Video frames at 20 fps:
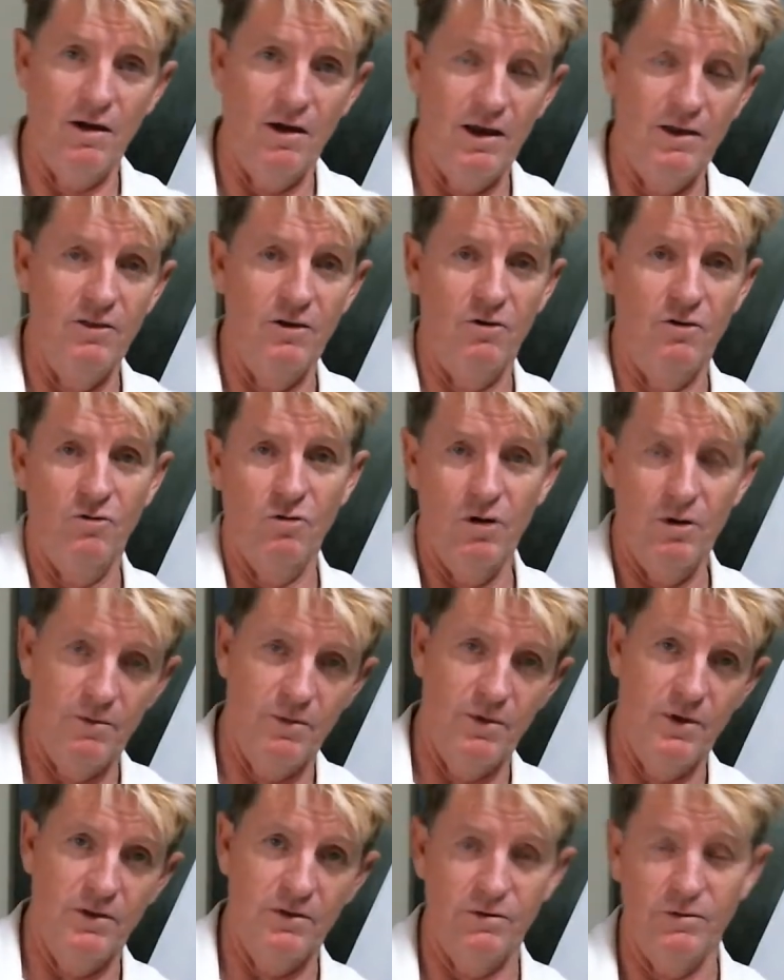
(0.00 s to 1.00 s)
in the
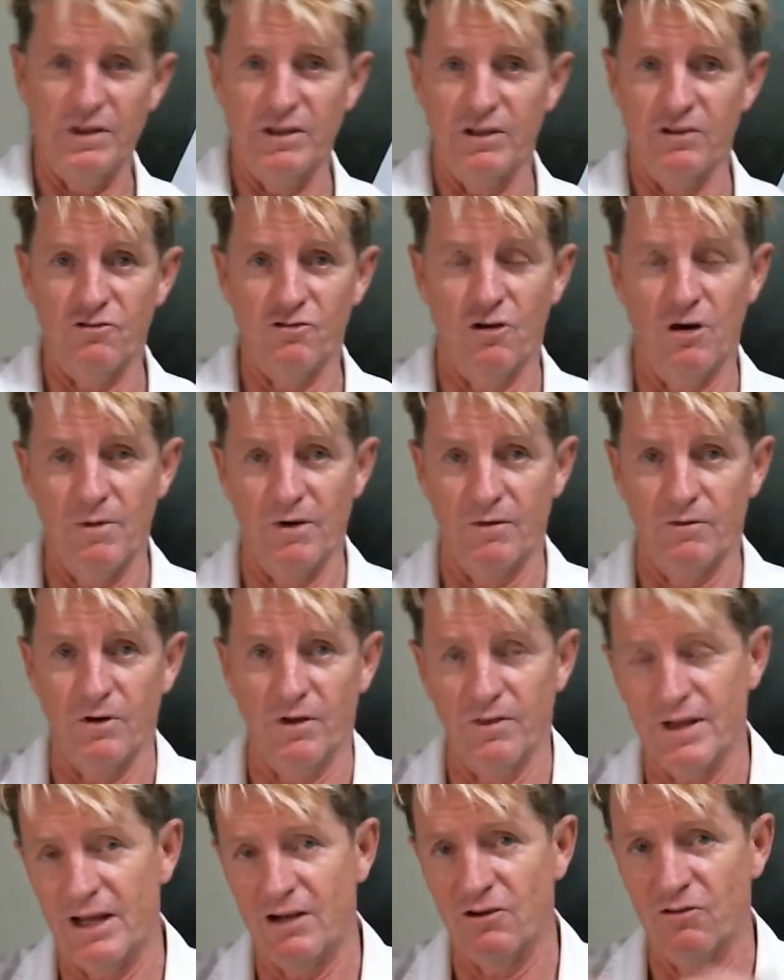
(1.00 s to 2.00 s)
group and when the time I've
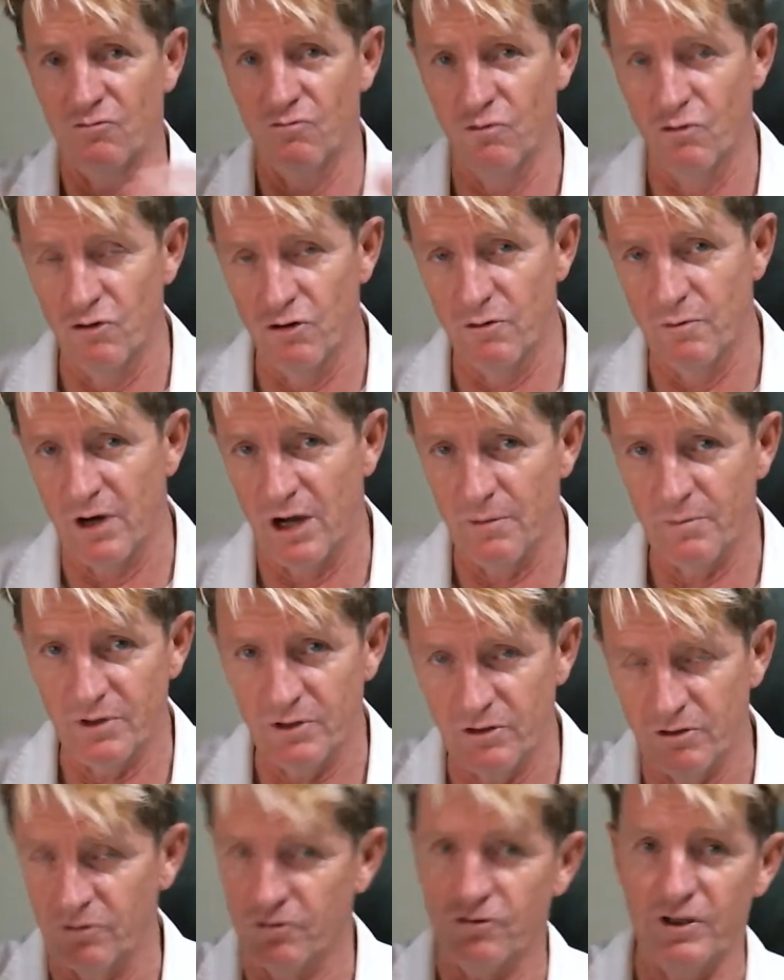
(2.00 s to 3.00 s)
got that room
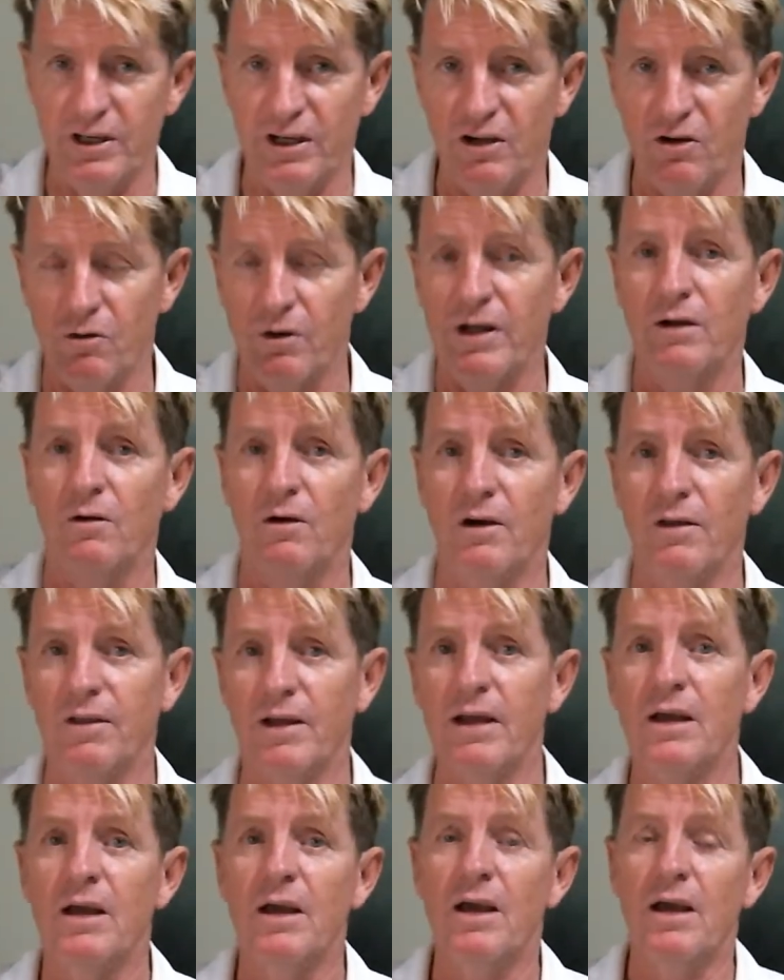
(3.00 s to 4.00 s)
open, you'll see a green light
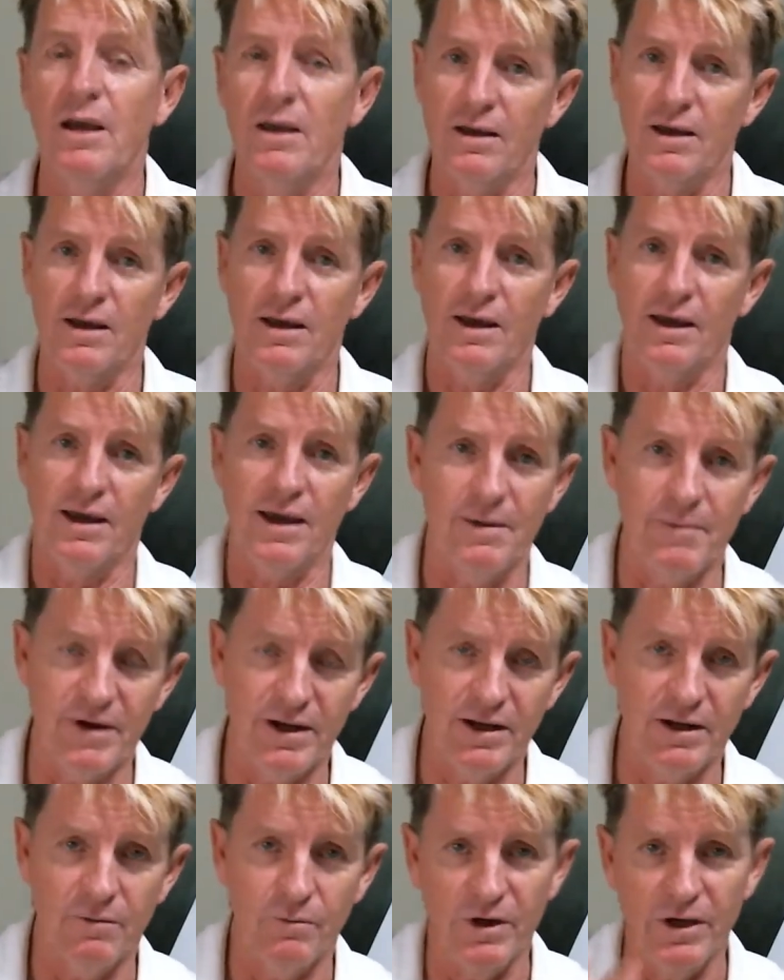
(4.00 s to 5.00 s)
there. You can come
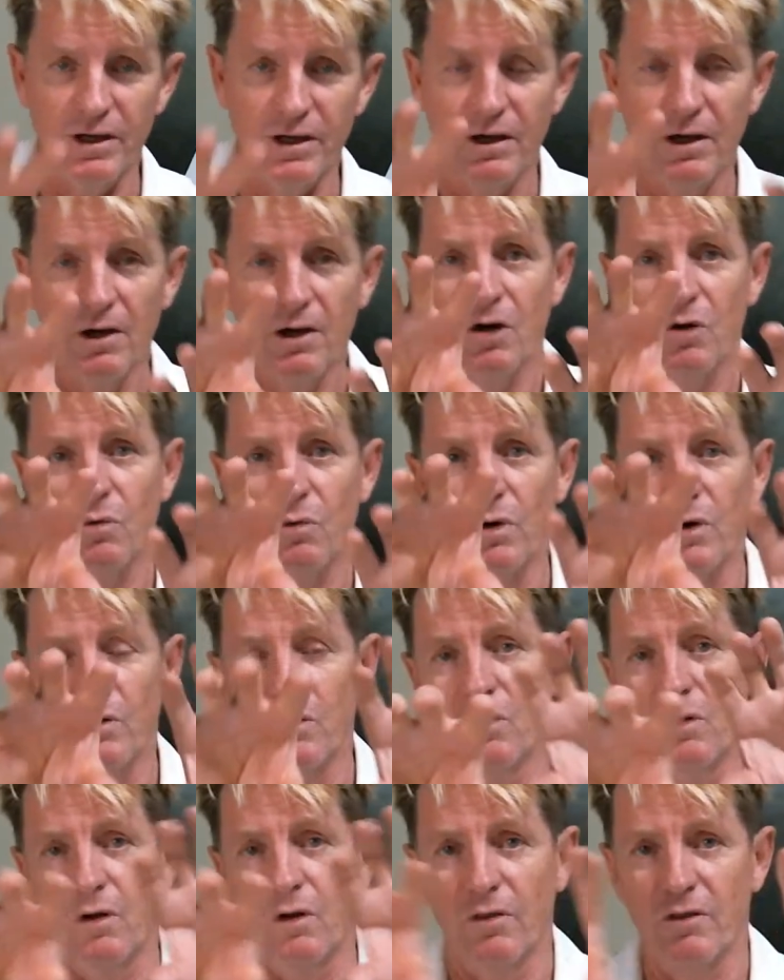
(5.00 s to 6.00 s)
in and
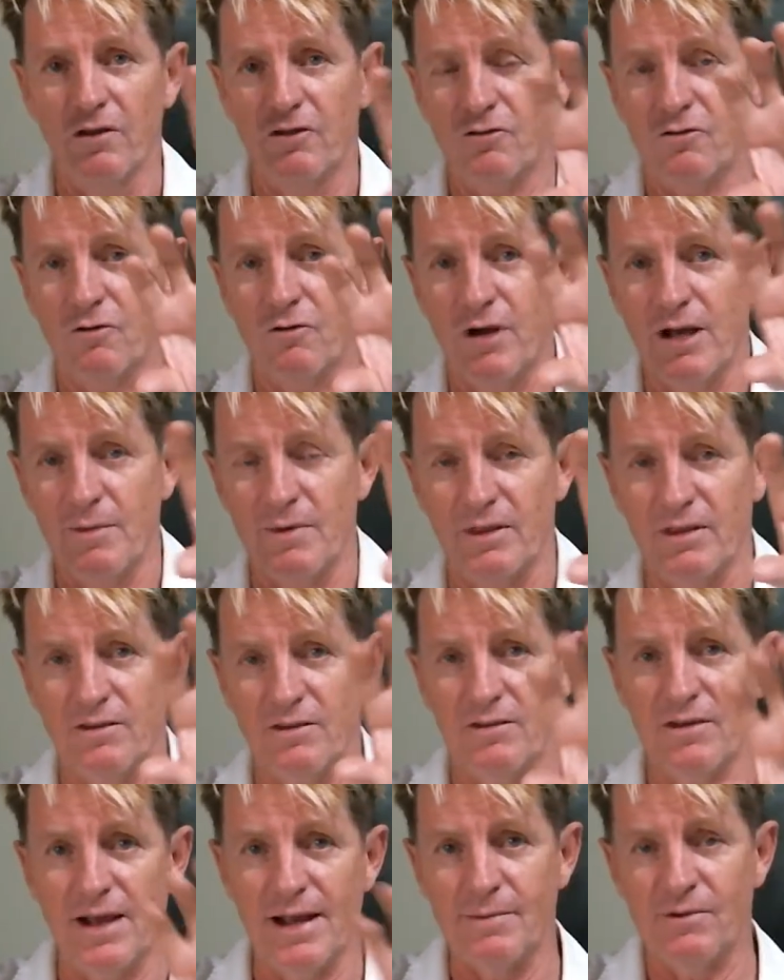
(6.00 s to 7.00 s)
we're all on the screen at the
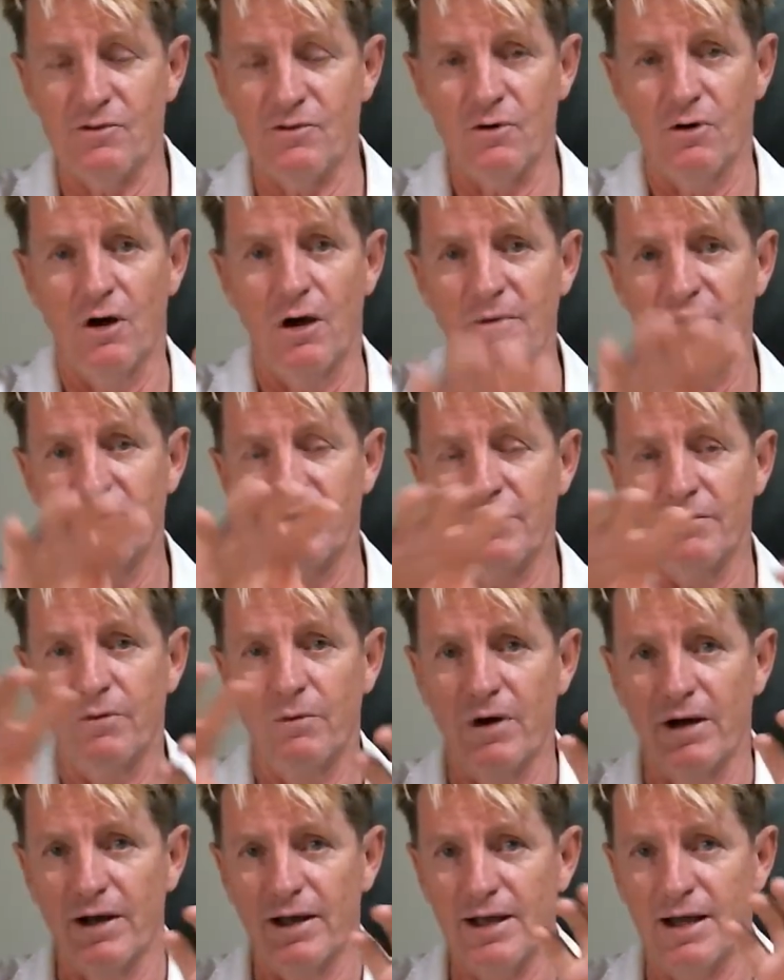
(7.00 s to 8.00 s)
same time as
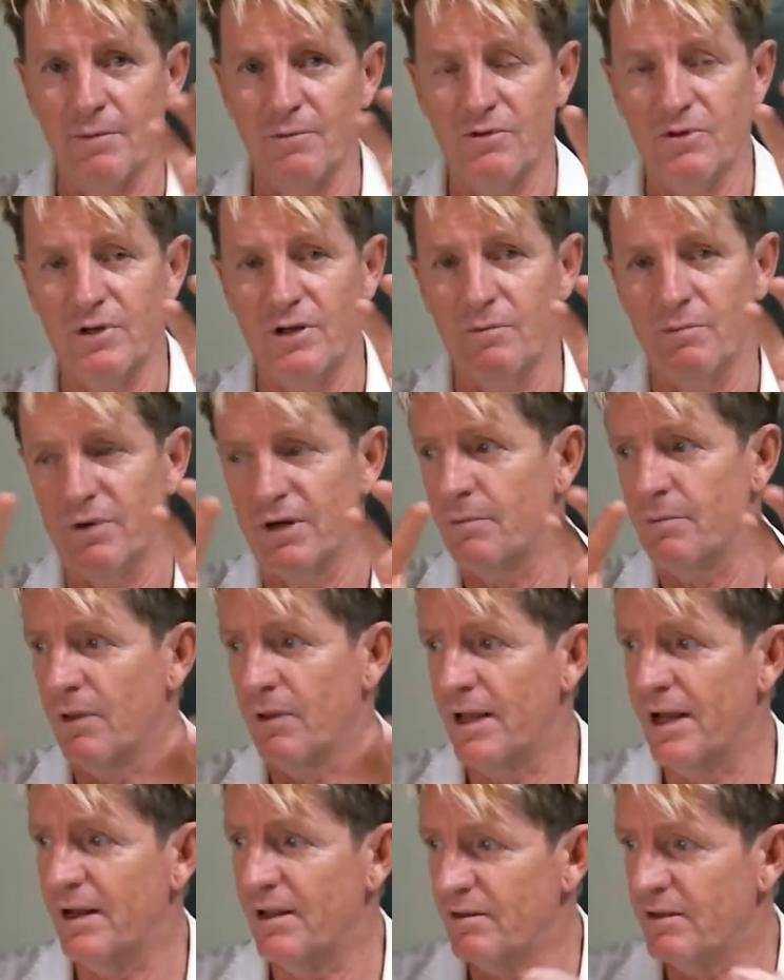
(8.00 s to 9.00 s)
everyone comes in.
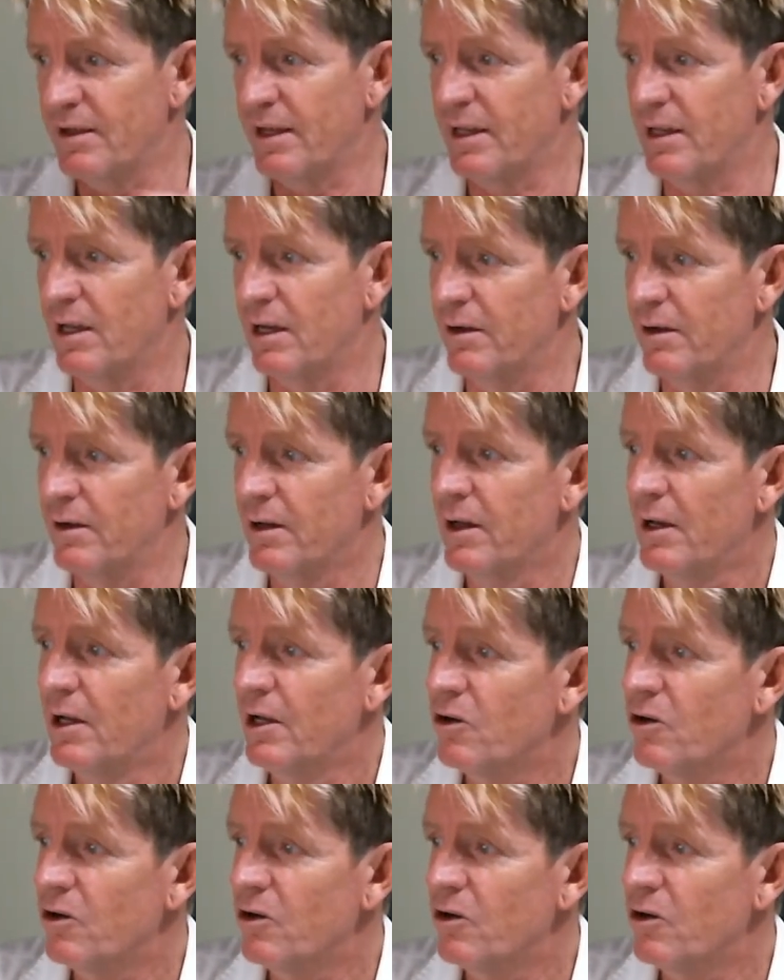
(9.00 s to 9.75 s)
People add as they go.